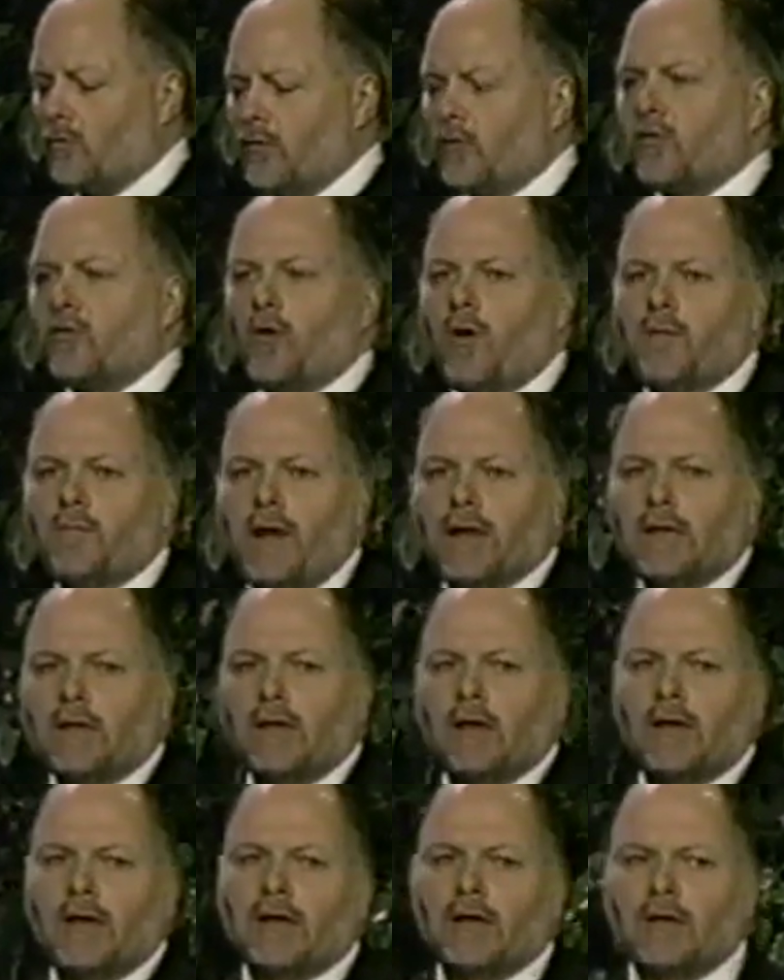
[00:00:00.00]
Destroyed my
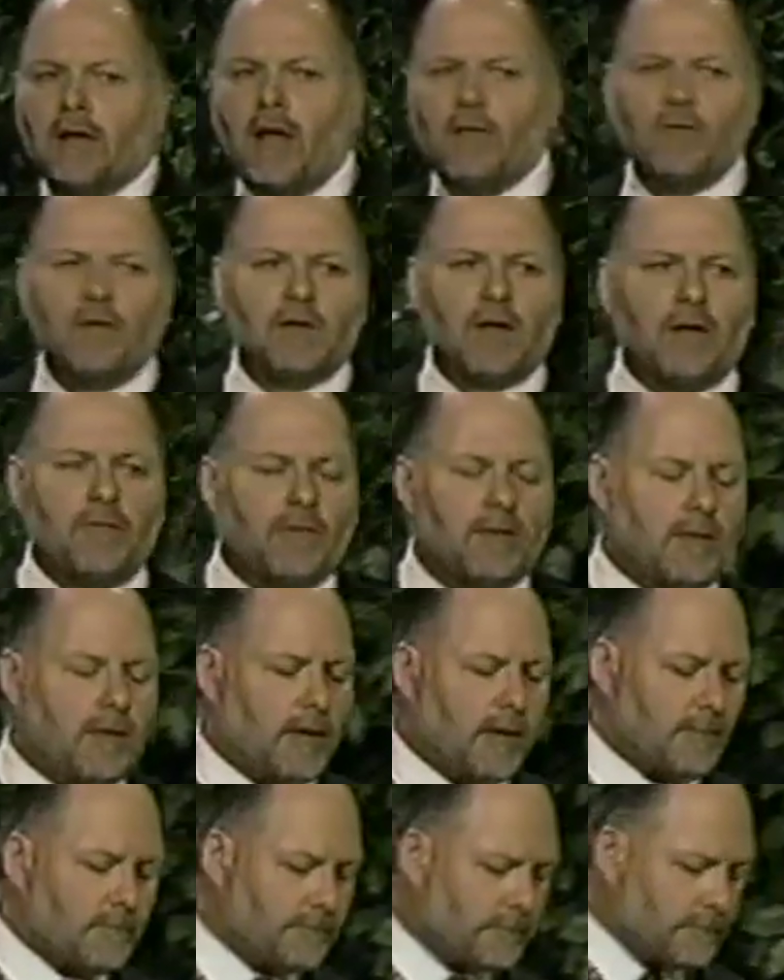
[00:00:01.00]
clinic, leveled
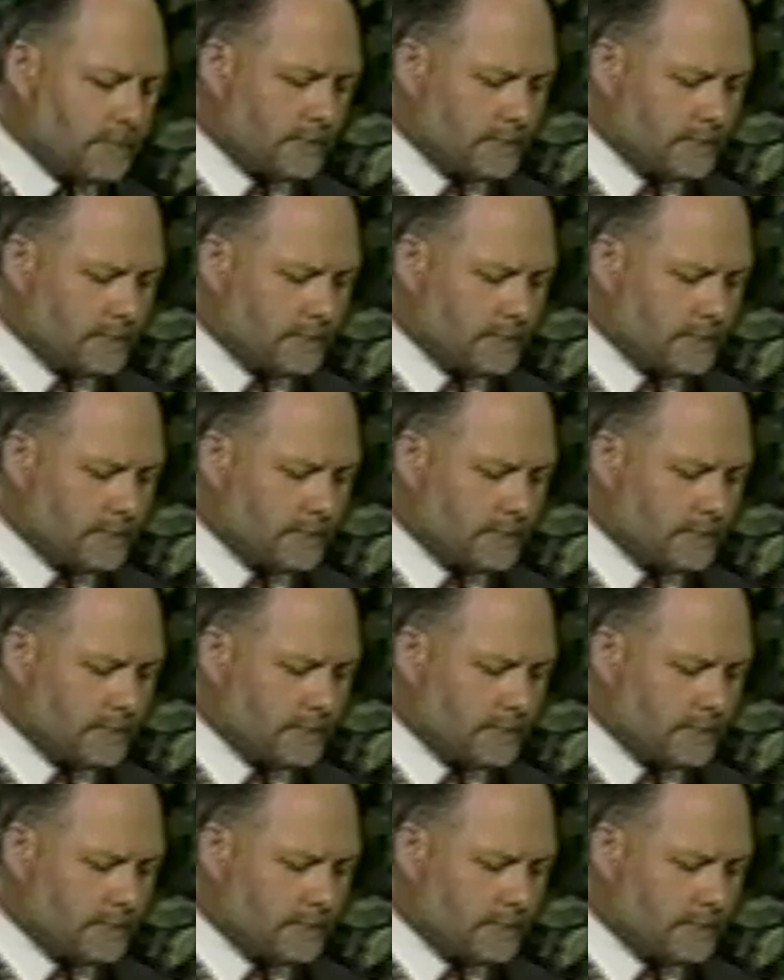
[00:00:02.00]
everything.